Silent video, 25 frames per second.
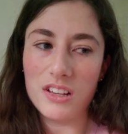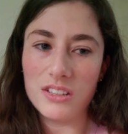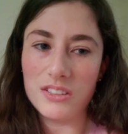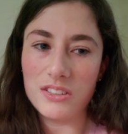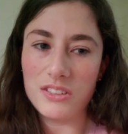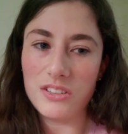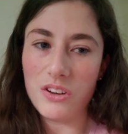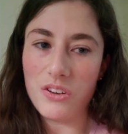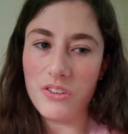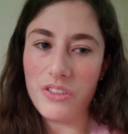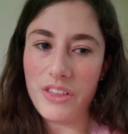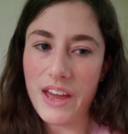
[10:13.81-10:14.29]

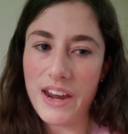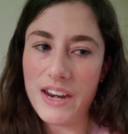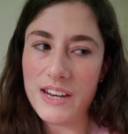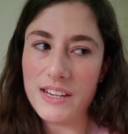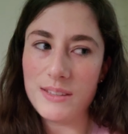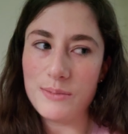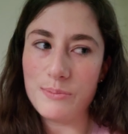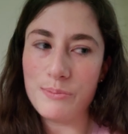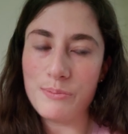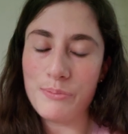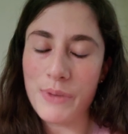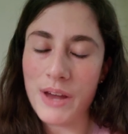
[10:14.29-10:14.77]
So that
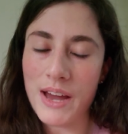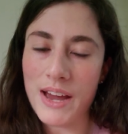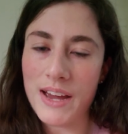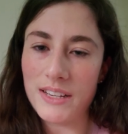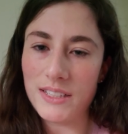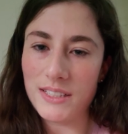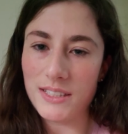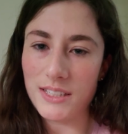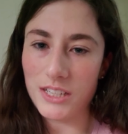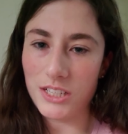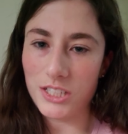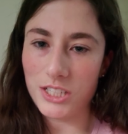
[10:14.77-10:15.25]
is my
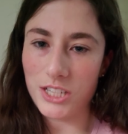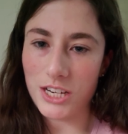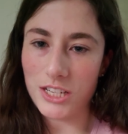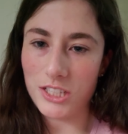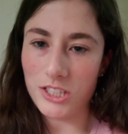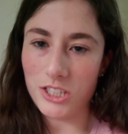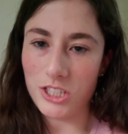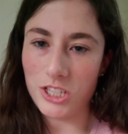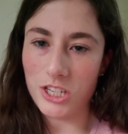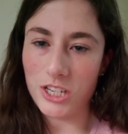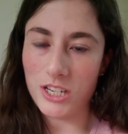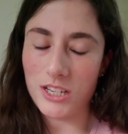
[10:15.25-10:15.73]

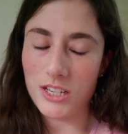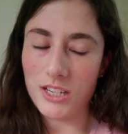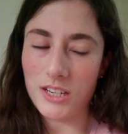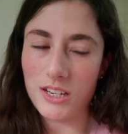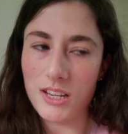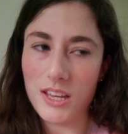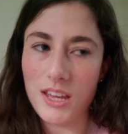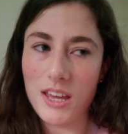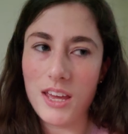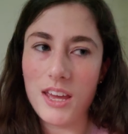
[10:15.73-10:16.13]
suggestion